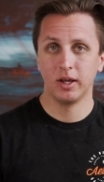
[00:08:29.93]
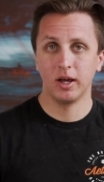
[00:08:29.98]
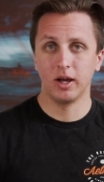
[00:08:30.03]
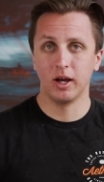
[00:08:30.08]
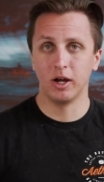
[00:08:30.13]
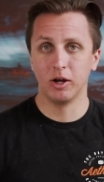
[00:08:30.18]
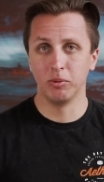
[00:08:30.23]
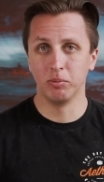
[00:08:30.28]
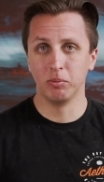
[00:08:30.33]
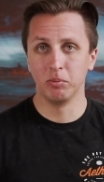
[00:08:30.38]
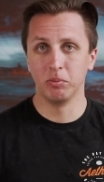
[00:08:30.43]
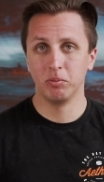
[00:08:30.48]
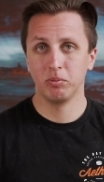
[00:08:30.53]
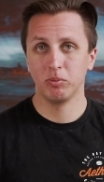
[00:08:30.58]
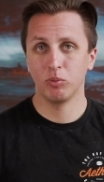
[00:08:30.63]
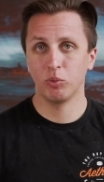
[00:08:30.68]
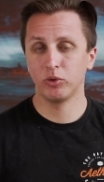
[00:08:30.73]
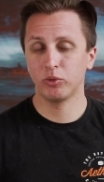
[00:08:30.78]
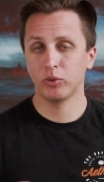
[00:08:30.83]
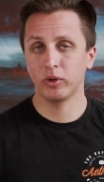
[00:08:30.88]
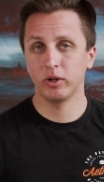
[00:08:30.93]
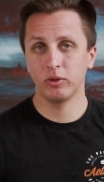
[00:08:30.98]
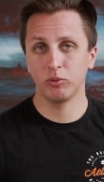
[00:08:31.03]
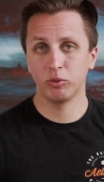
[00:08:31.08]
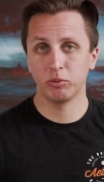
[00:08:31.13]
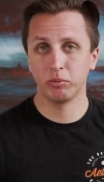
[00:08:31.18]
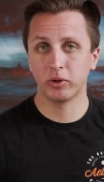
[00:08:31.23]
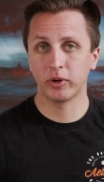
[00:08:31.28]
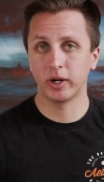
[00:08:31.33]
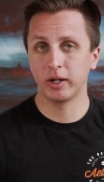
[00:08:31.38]
Um, 120
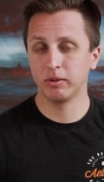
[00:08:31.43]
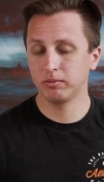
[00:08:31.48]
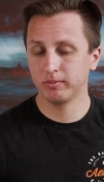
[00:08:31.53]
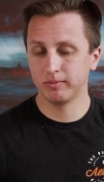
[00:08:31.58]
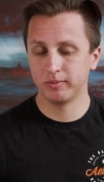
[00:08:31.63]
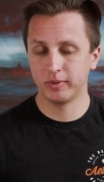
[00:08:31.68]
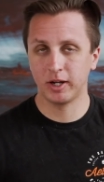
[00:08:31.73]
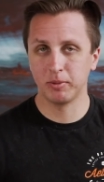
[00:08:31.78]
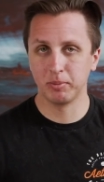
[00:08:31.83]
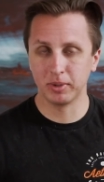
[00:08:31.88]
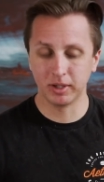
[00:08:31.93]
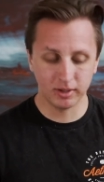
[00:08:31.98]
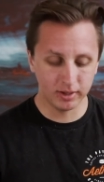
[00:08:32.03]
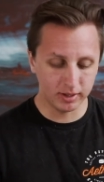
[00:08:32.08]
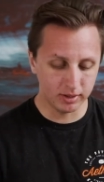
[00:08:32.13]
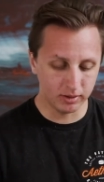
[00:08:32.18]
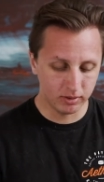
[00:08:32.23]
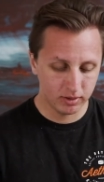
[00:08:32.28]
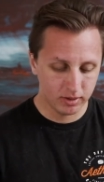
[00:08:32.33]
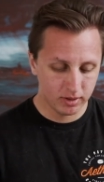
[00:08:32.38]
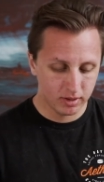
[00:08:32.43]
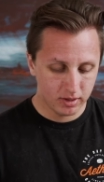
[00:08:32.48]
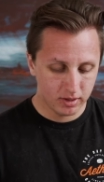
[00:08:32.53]
would be great, not a big deal.